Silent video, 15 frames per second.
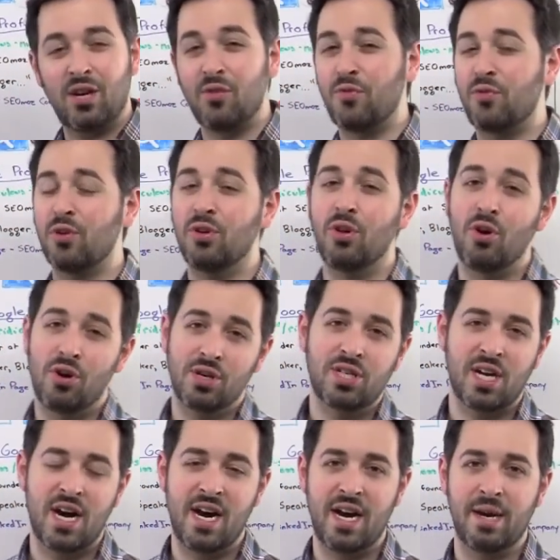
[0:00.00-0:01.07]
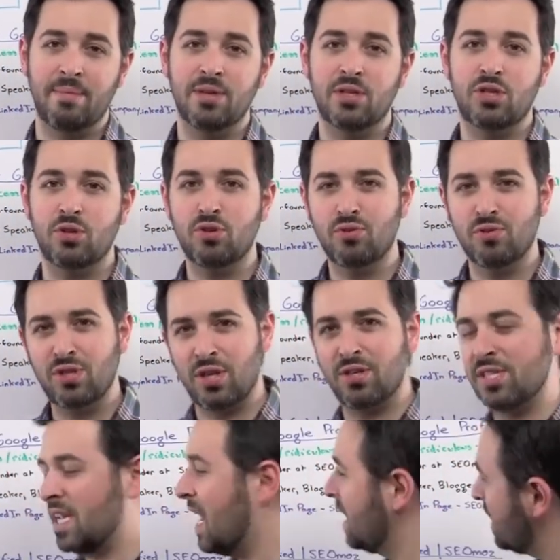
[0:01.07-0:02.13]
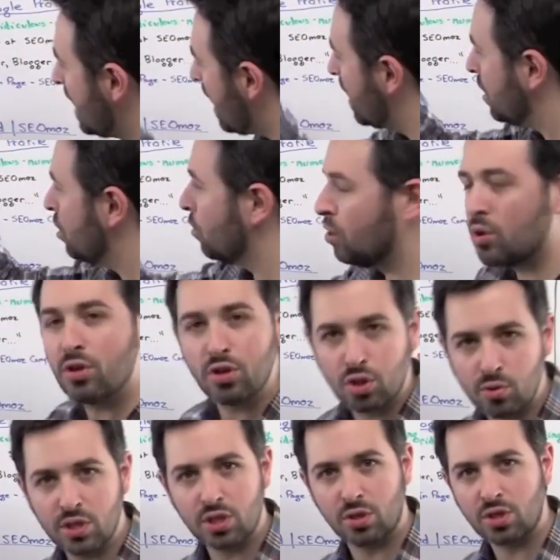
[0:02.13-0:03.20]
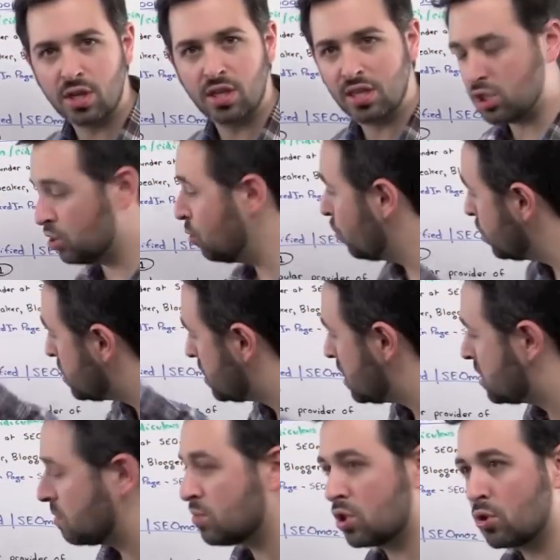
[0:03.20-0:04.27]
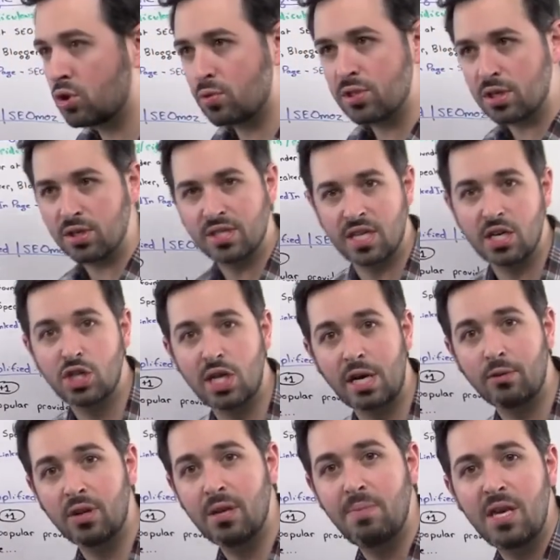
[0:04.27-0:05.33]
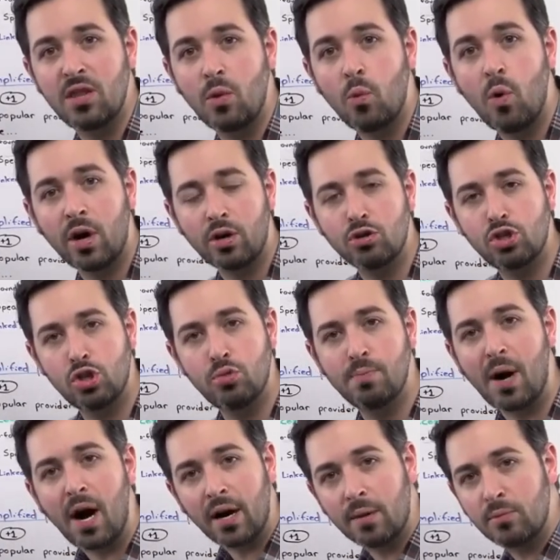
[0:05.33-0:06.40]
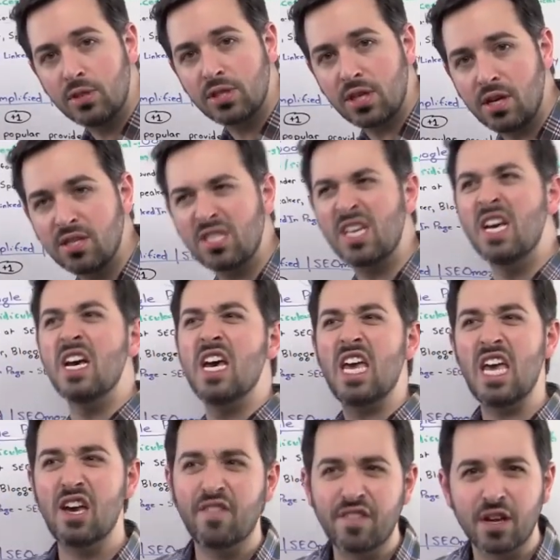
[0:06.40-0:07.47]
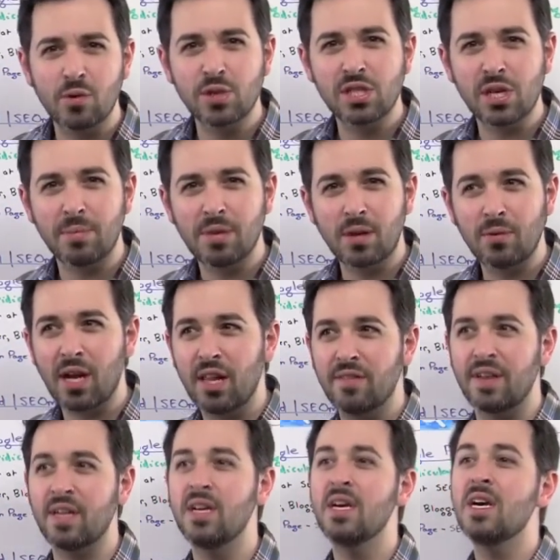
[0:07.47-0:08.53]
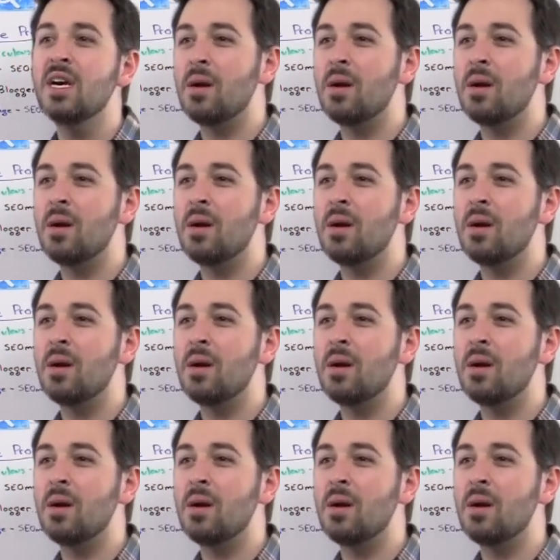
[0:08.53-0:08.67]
For a long time, search results had, you could do a search like this. You would see some social results. They'd generally be the 1 or 2 bottom results if there was something relevant.